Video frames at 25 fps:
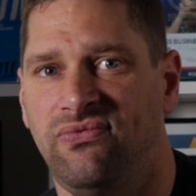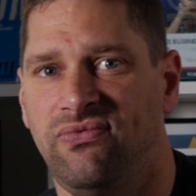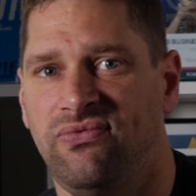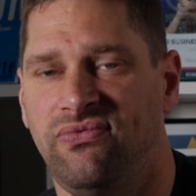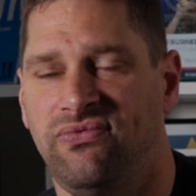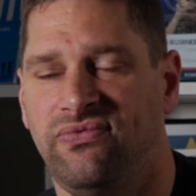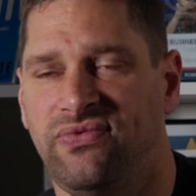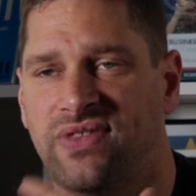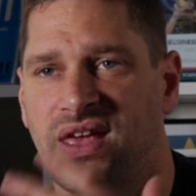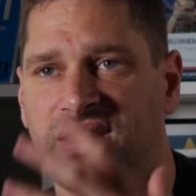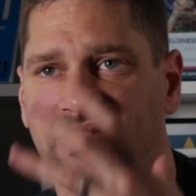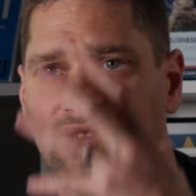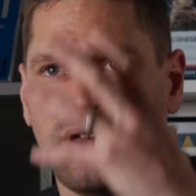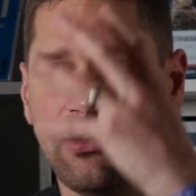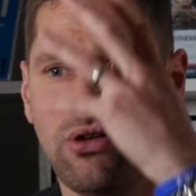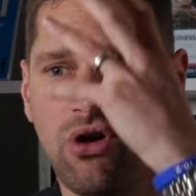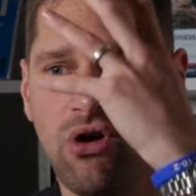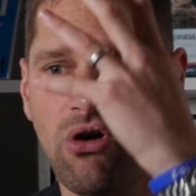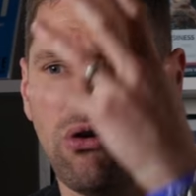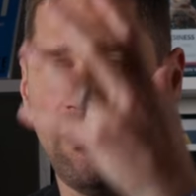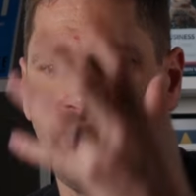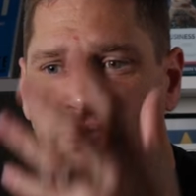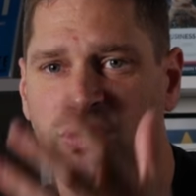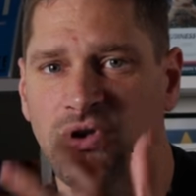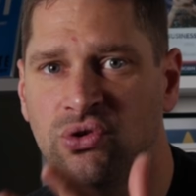there's a
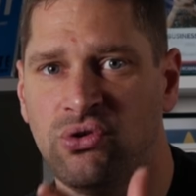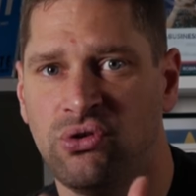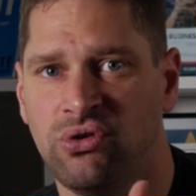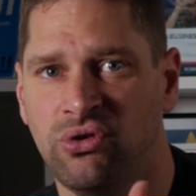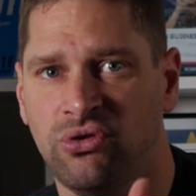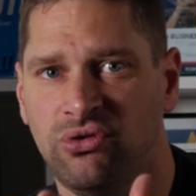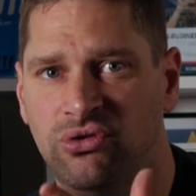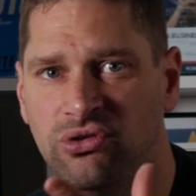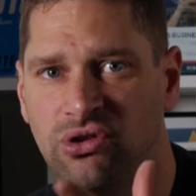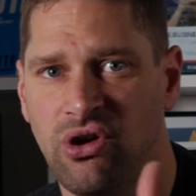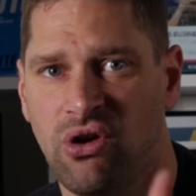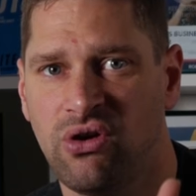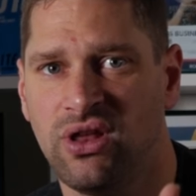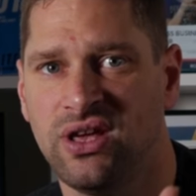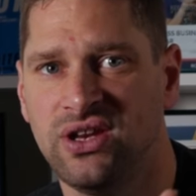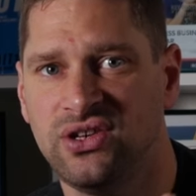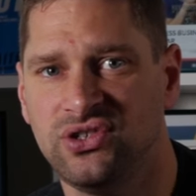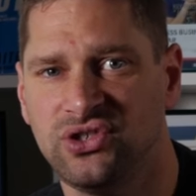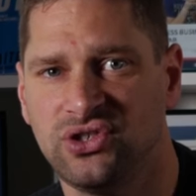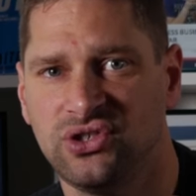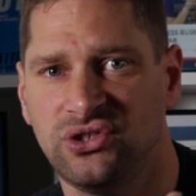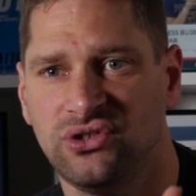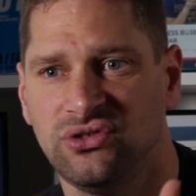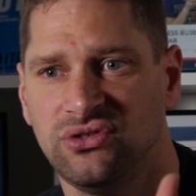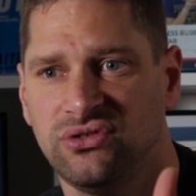lot of your
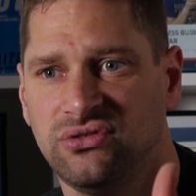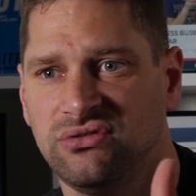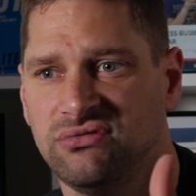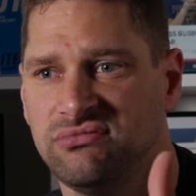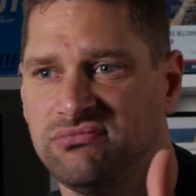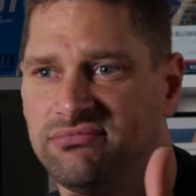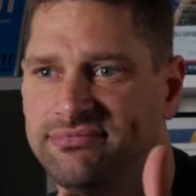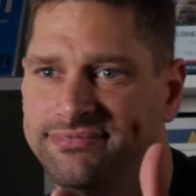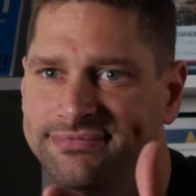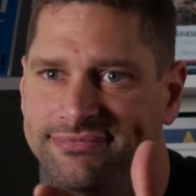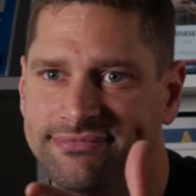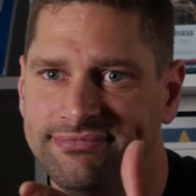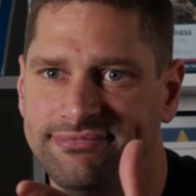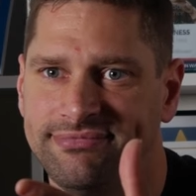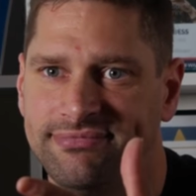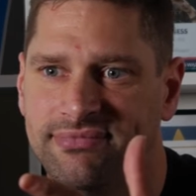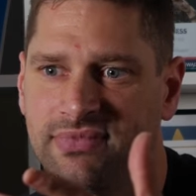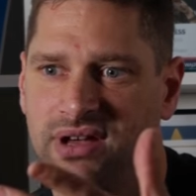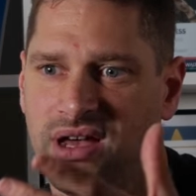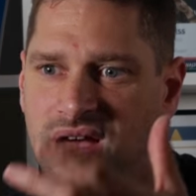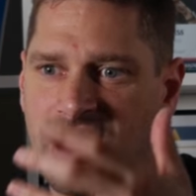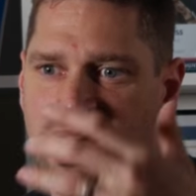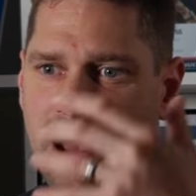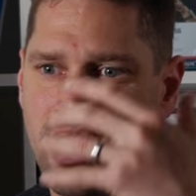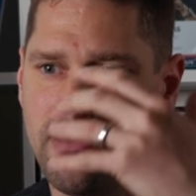knowledge,
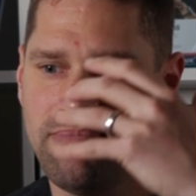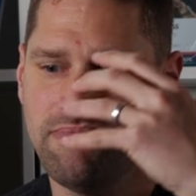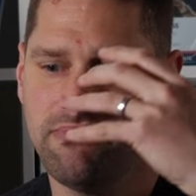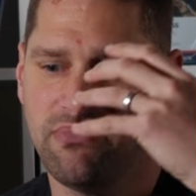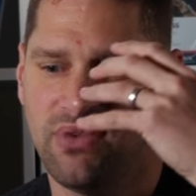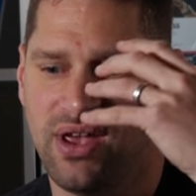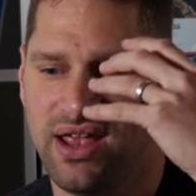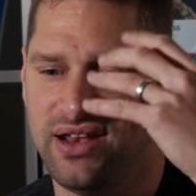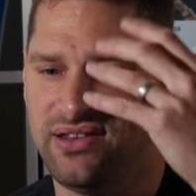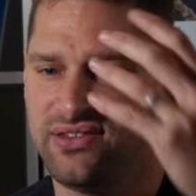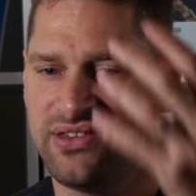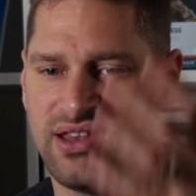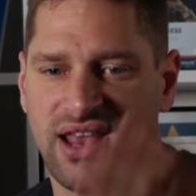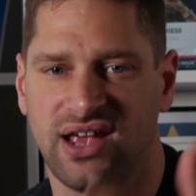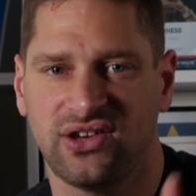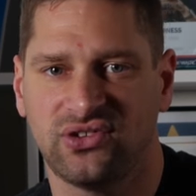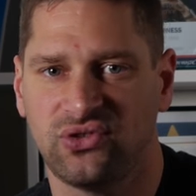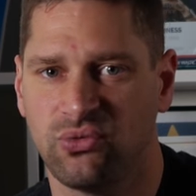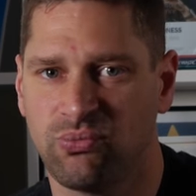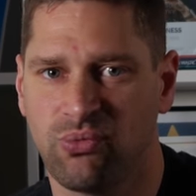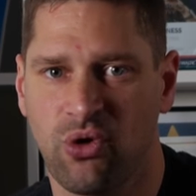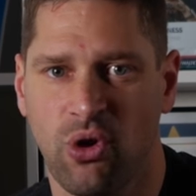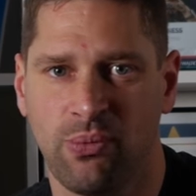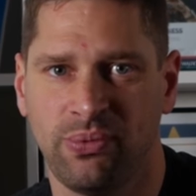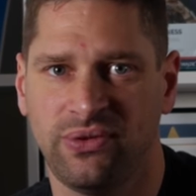
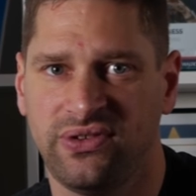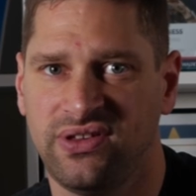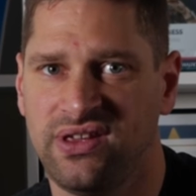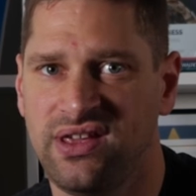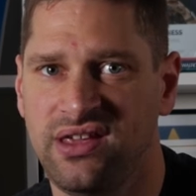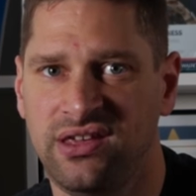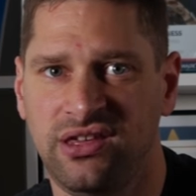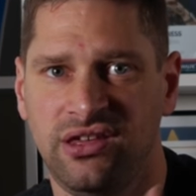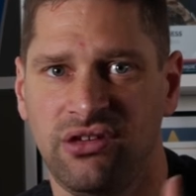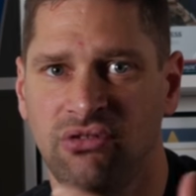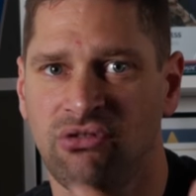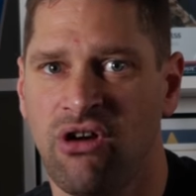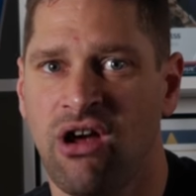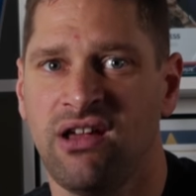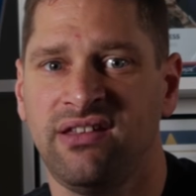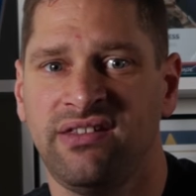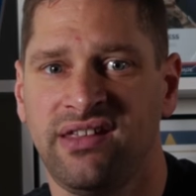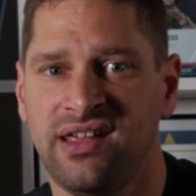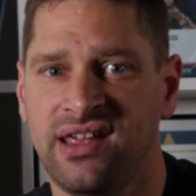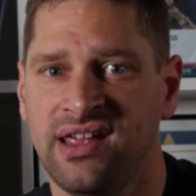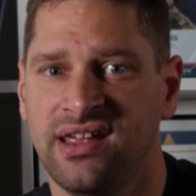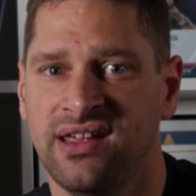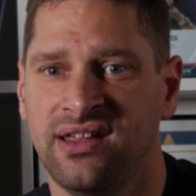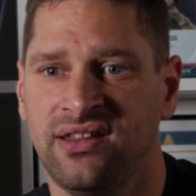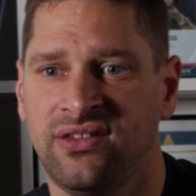intellectual property, your
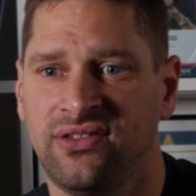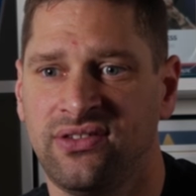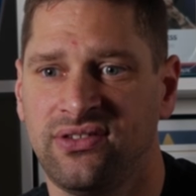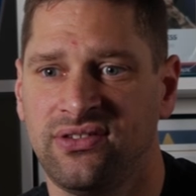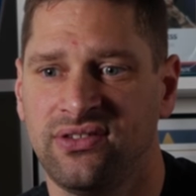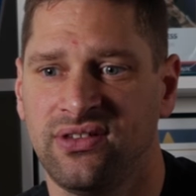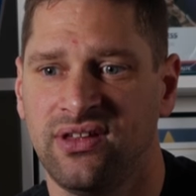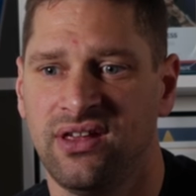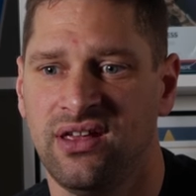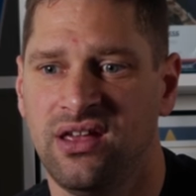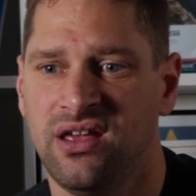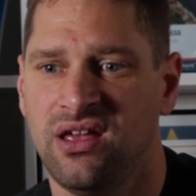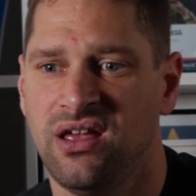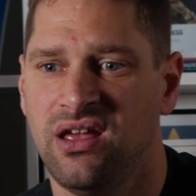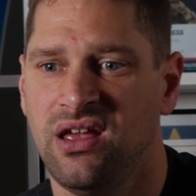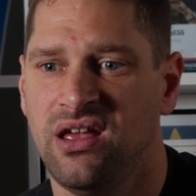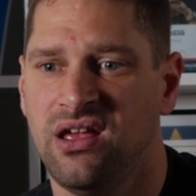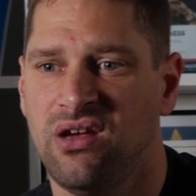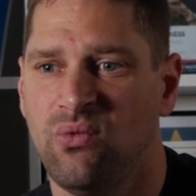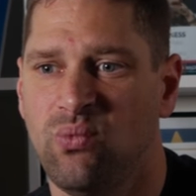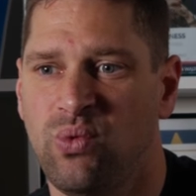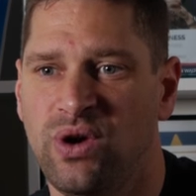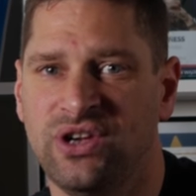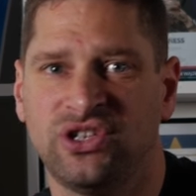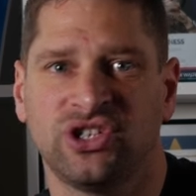ideas,
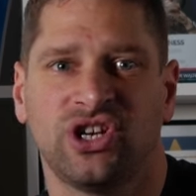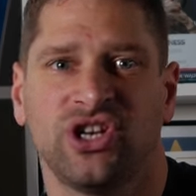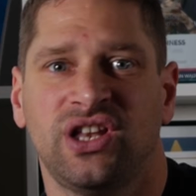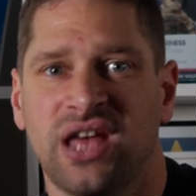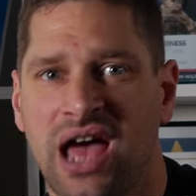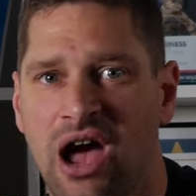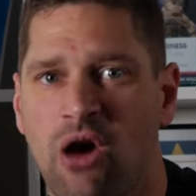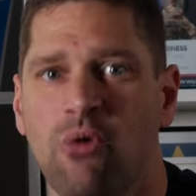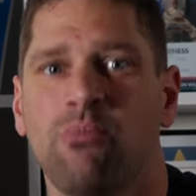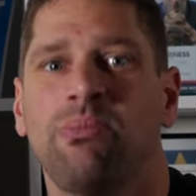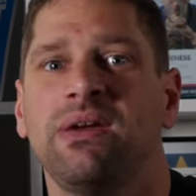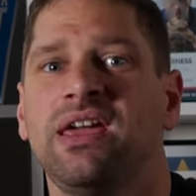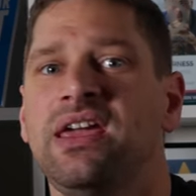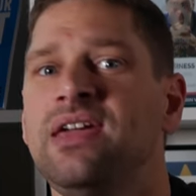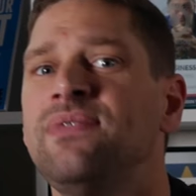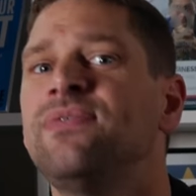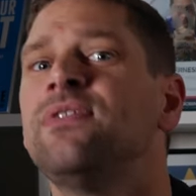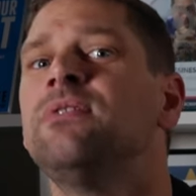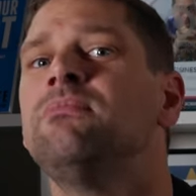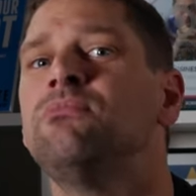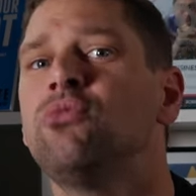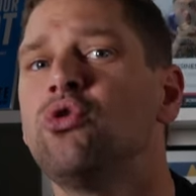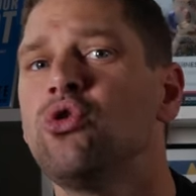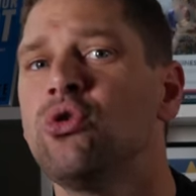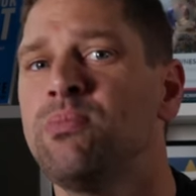which could help
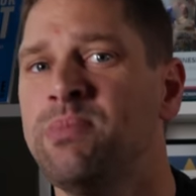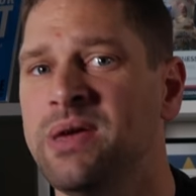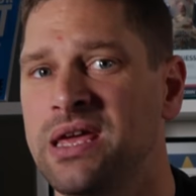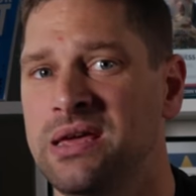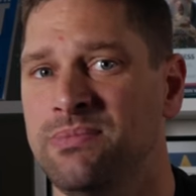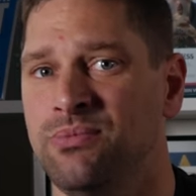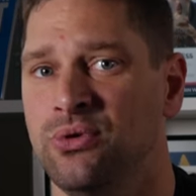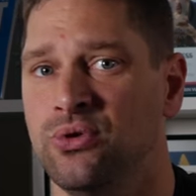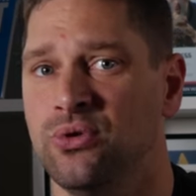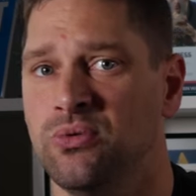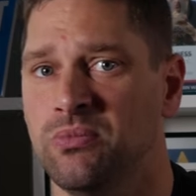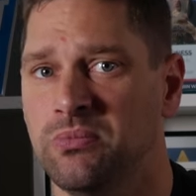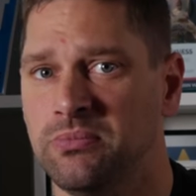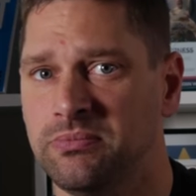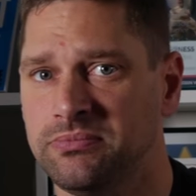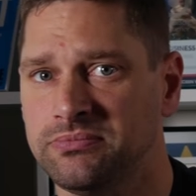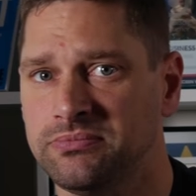even more people.